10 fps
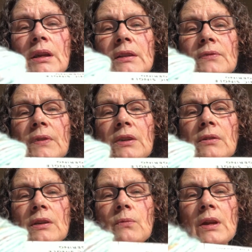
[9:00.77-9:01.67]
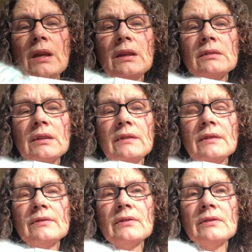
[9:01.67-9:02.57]
It's fingering weight, and
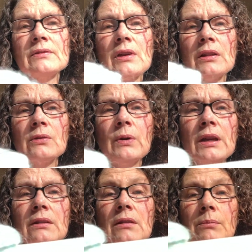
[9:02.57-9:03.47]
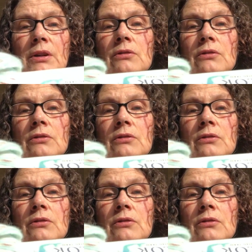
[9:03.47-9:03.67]
this is colorway number